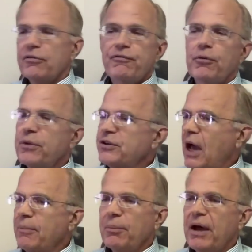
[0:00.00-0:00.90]
from the
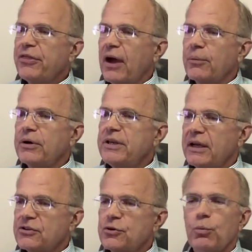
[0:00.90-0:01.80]
time of my thyroid
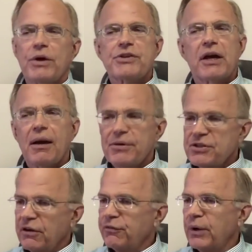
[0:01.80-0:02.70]
cancer, once I got
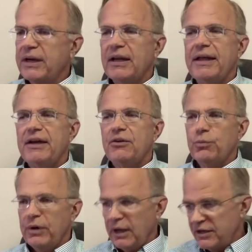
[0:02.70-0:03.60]
myself regulated and
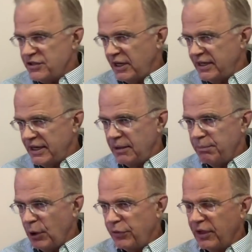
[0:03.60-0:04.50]
realized I needed
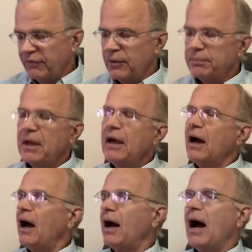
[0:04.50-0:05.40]
both of them,
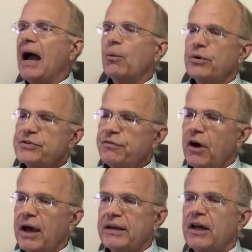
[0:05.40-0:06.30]
I was
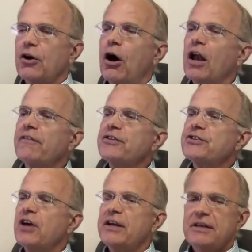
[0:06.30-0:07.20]
fine. And all of a
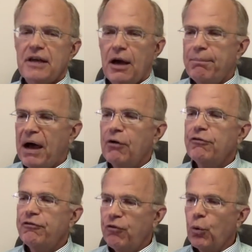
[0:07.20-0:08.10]
sudden,
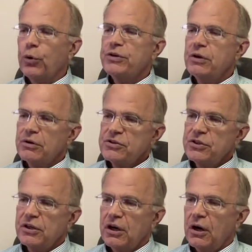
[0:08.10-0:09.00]
about 4 years
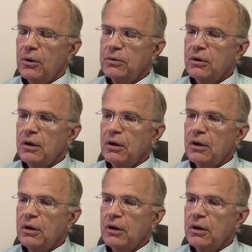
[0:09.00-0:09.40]
ago,